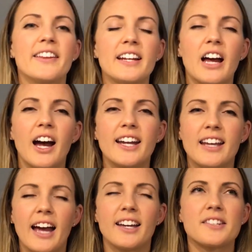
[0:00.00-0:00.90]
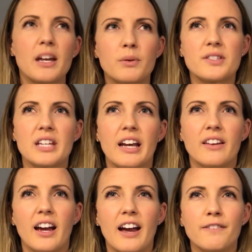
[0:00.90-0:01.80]
And then I guess I would say
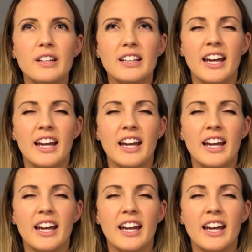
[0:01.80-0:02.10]
that I feel like